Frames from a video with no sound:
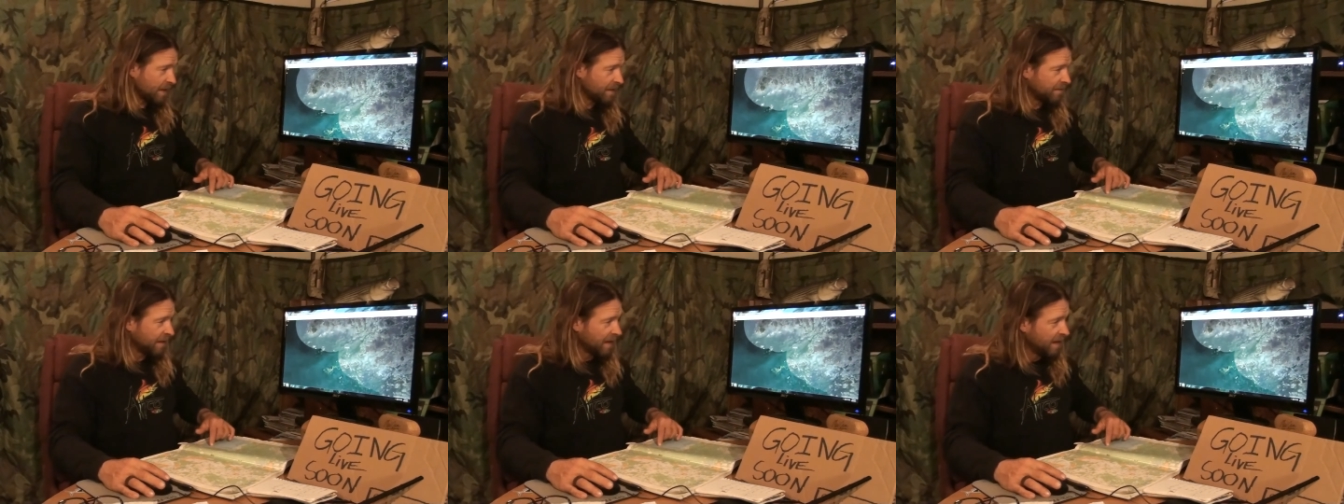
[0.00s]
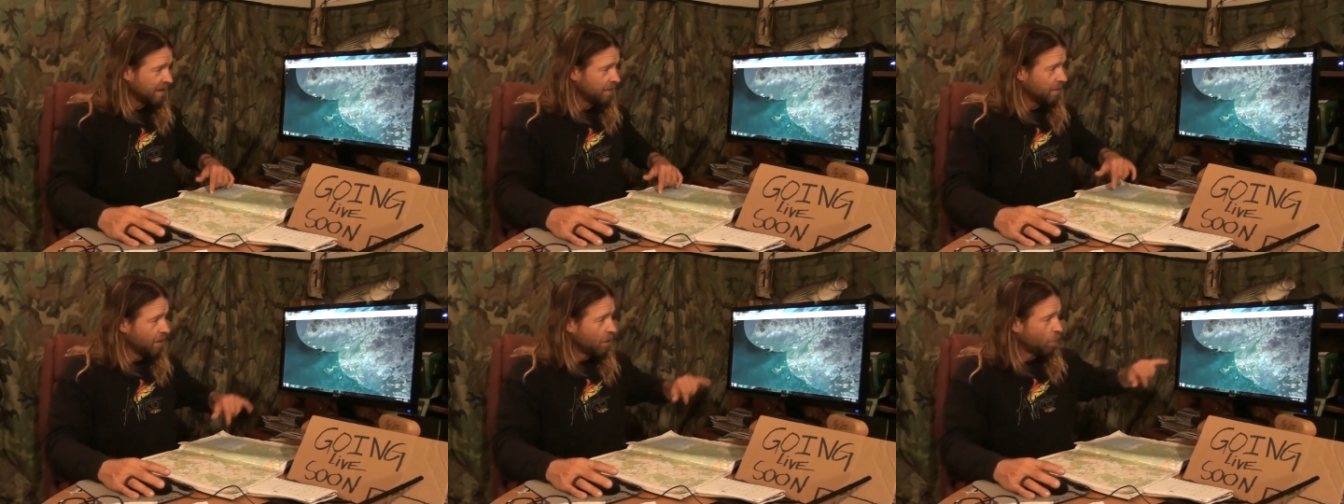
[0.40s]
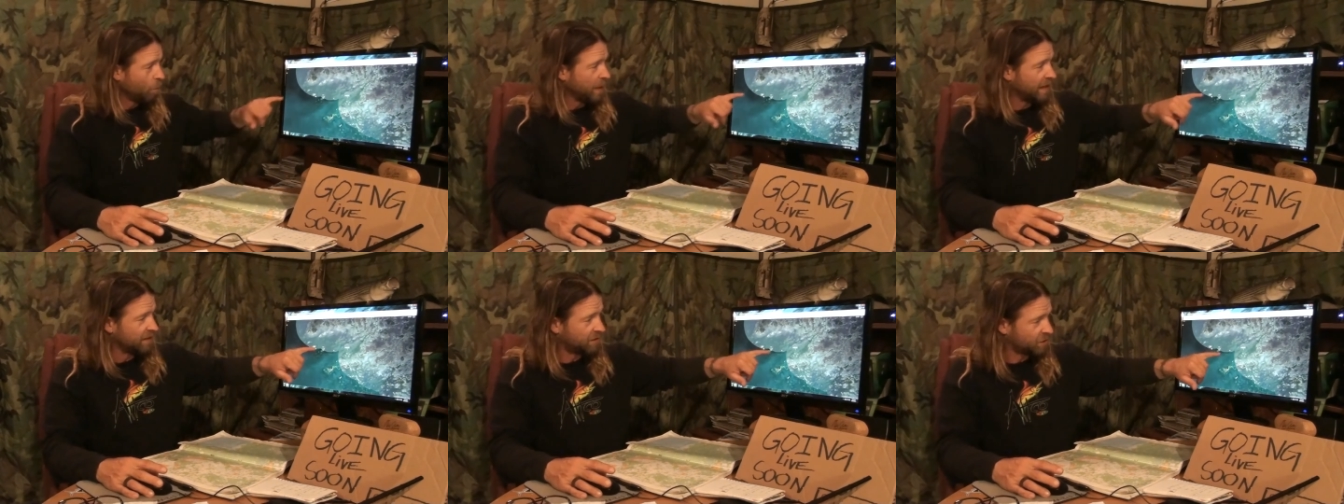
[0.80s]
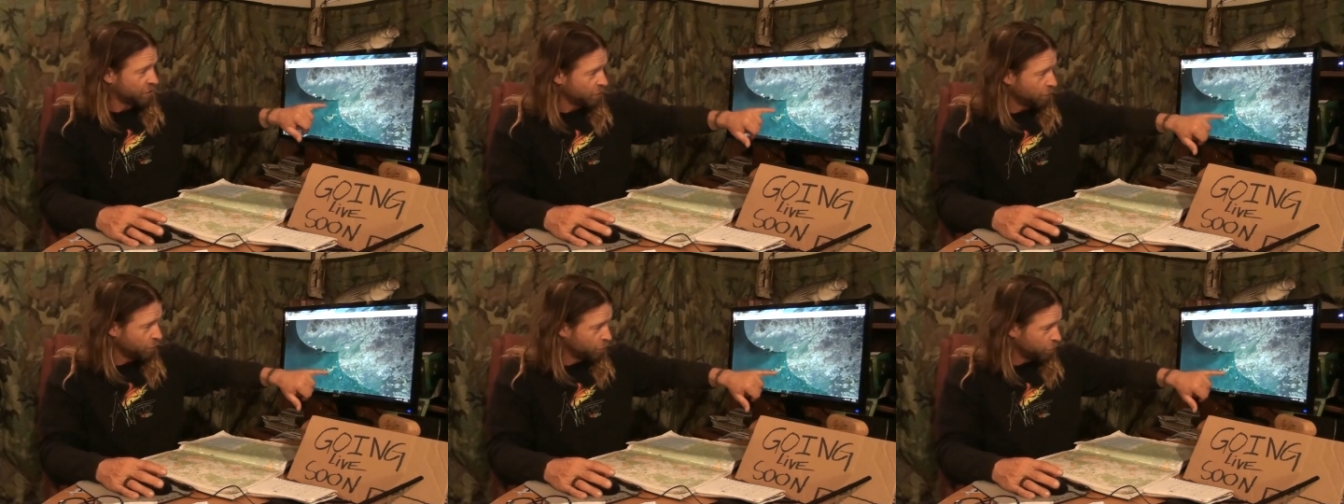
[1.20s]
Then went
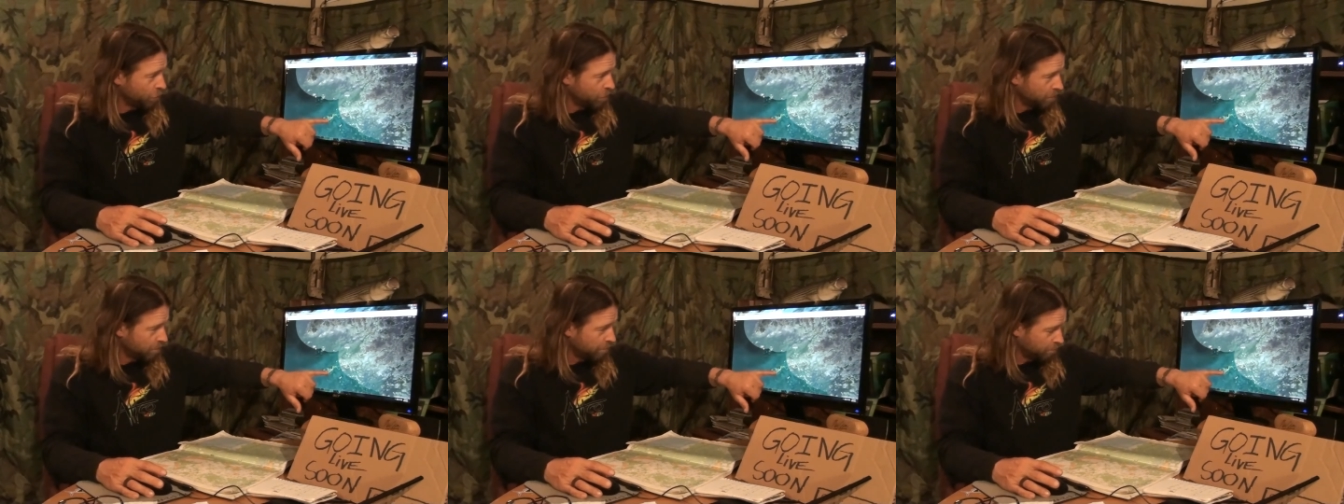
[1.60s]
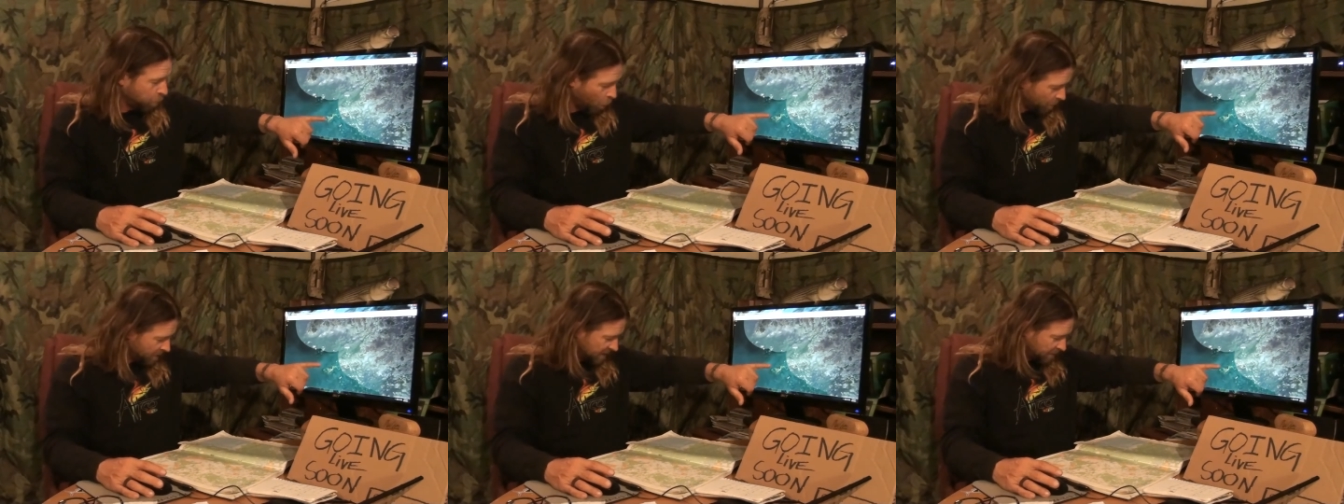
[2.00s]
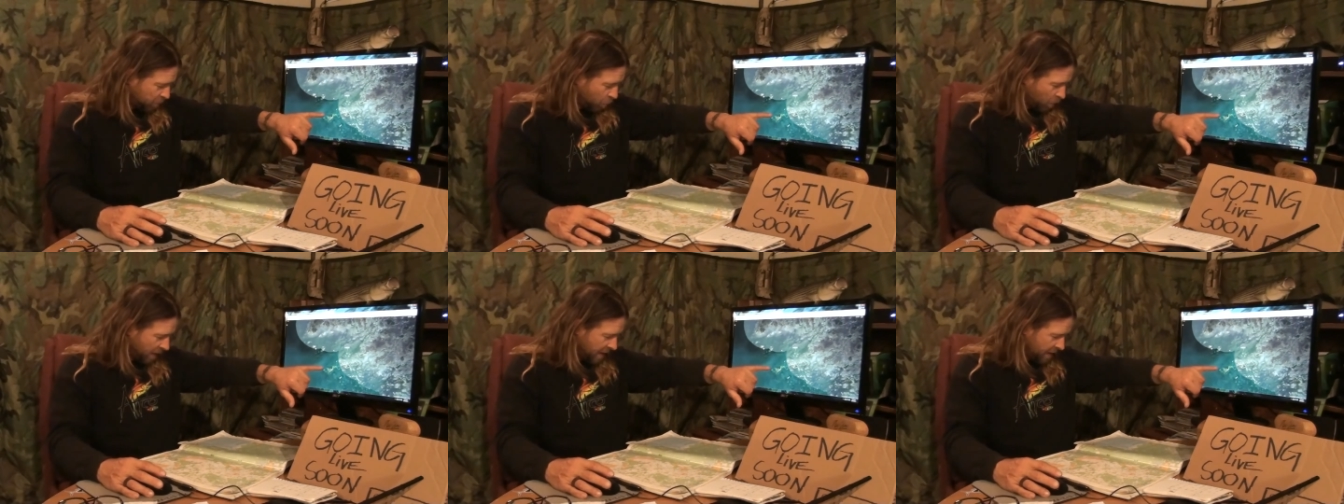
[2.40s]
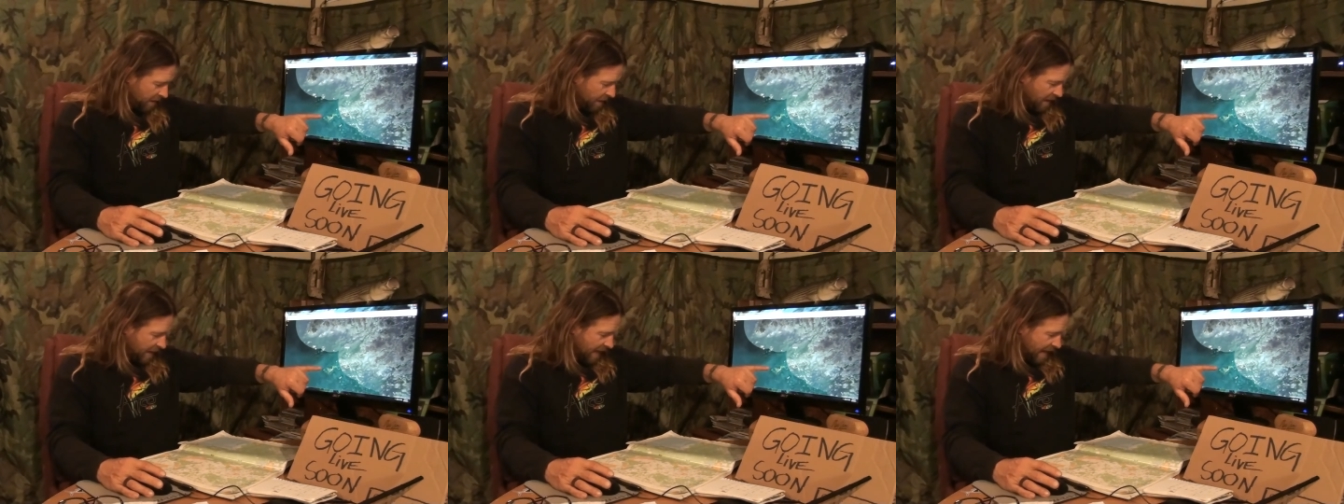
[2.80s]
to Porpoise Point
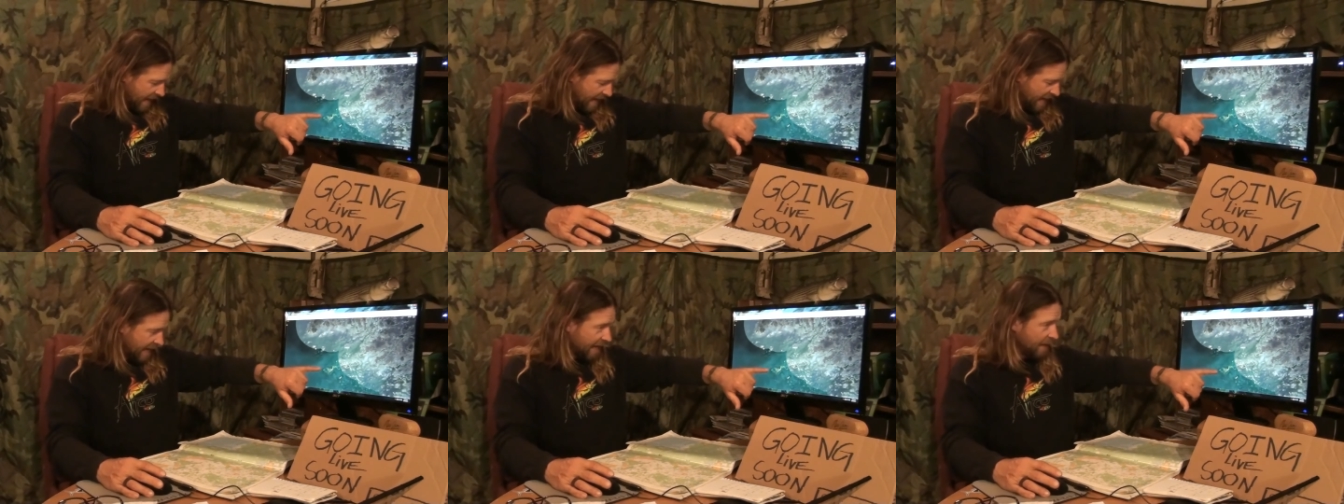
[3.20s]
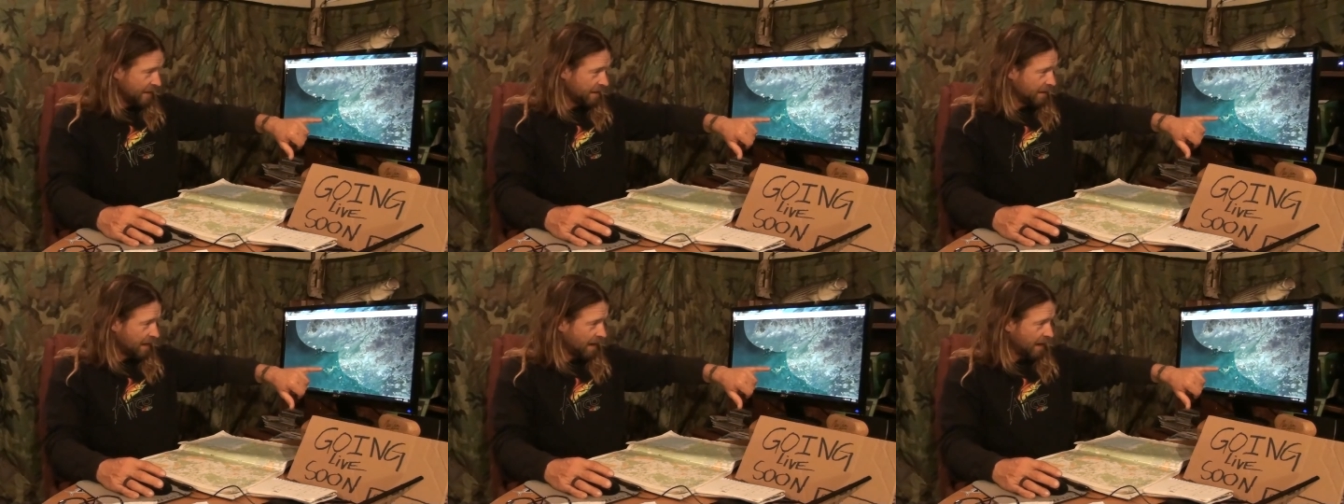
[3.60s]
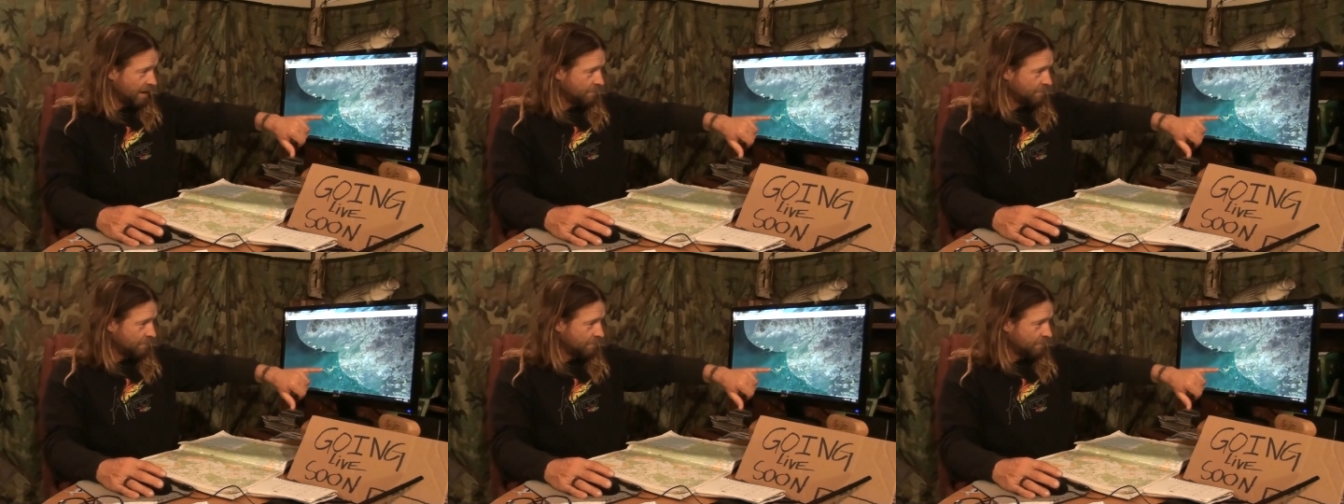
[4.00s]
and